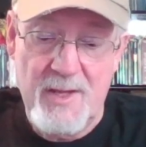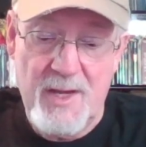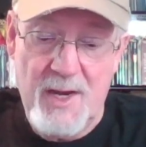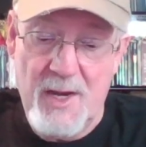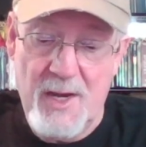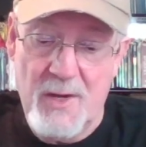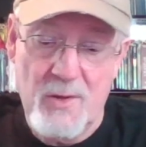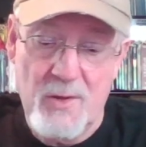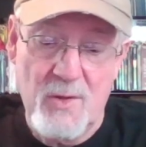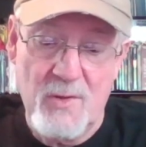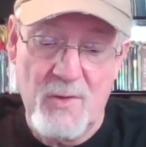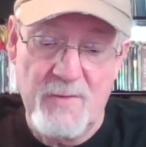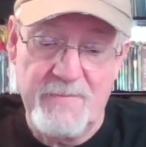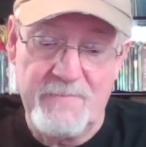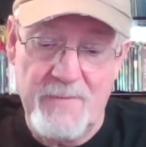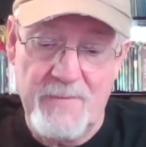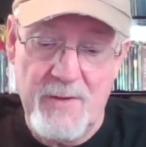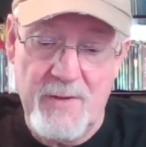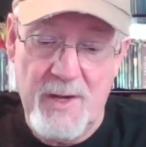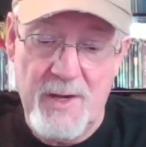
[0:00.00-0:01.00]
Arrow,
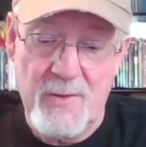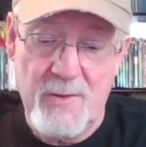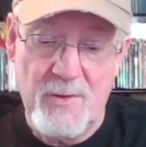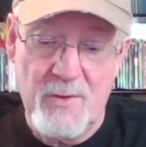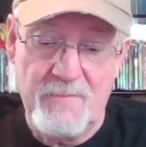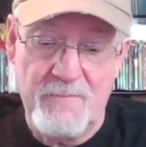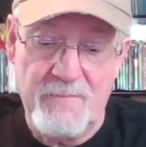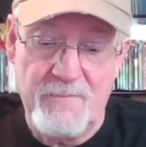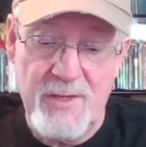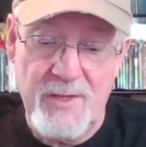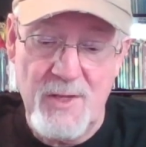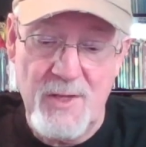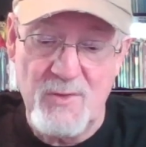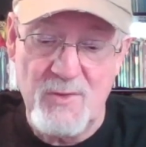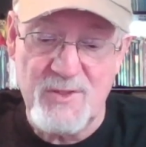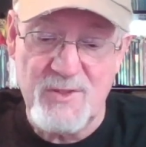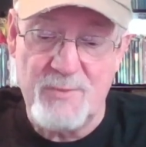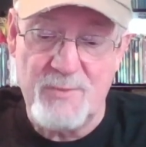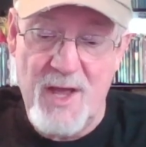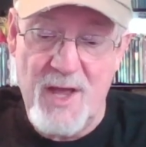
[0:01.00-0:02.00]
Arrow Video
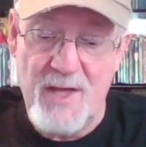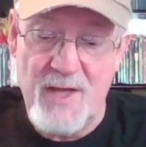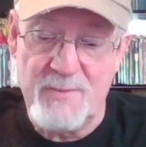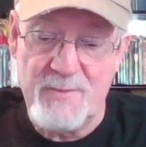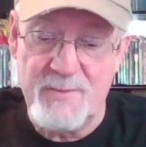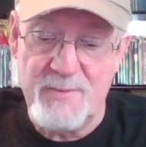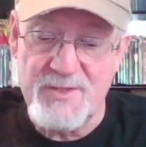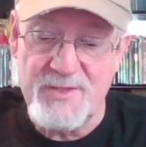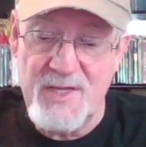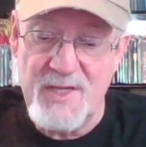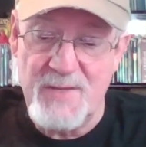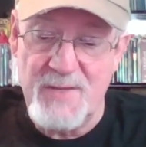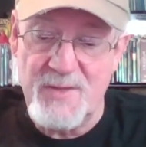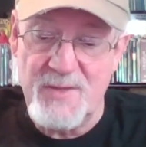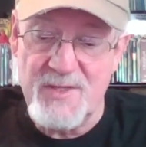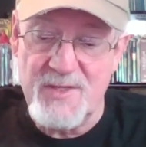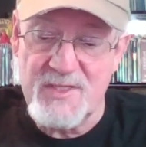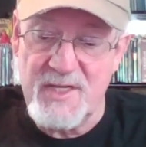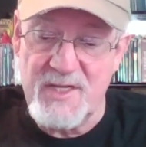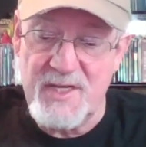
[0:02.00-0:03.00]
is proud to present
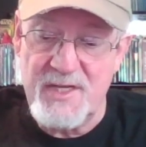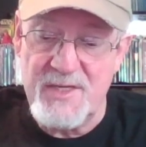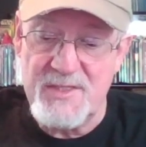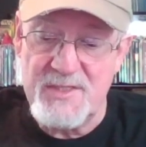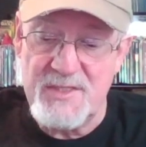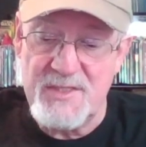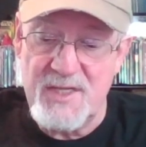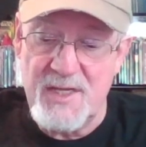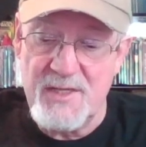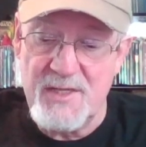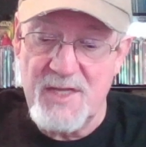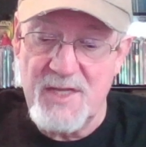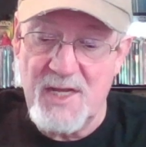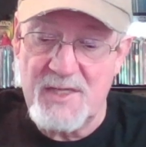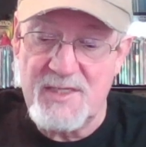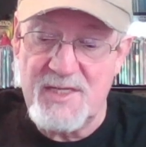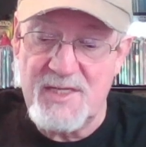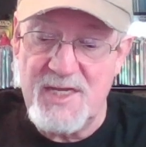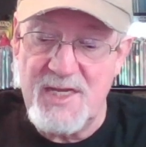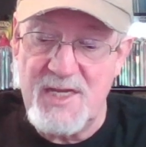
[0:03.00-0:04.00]
this latest
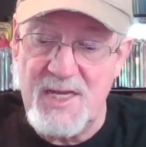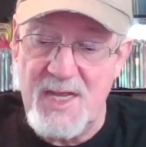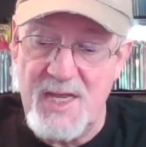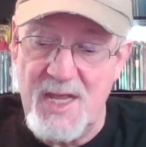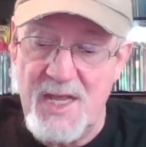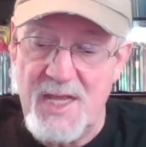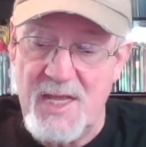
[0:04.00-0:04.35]
inductee